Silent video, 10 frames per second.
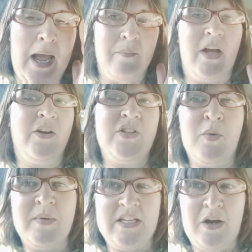Um, I
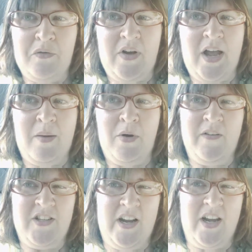also bought myself a
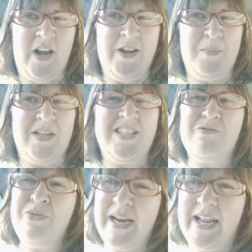bottle of Diet Coke
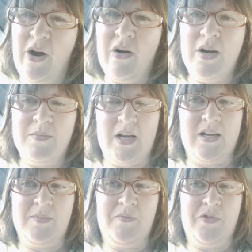because it's really hot and I'm
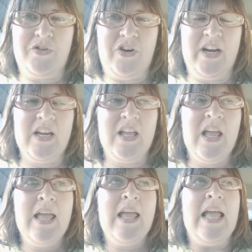gasping for a drink.
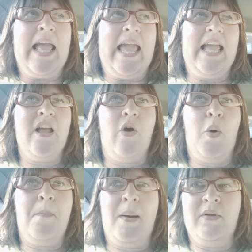He
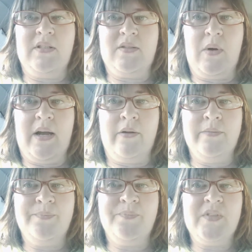got bubbles as
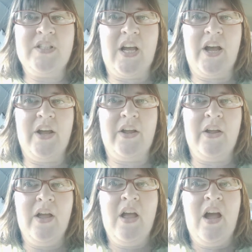well.
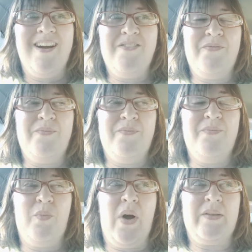So
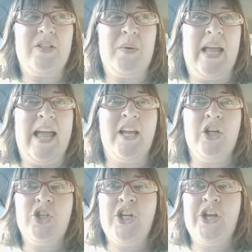what else did we
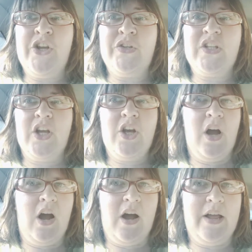get? Shoes,
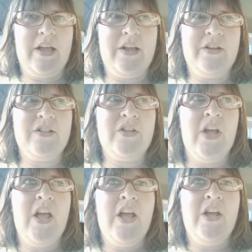coat,
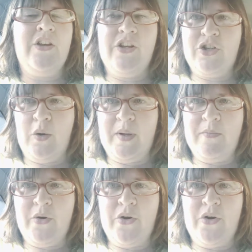new
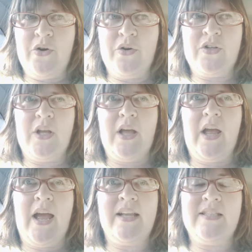chopping board,
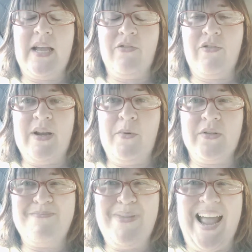a set of three
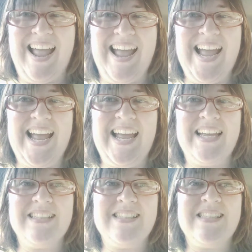pots and
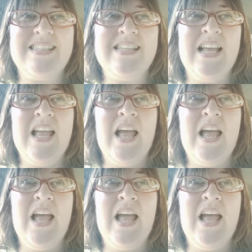pans,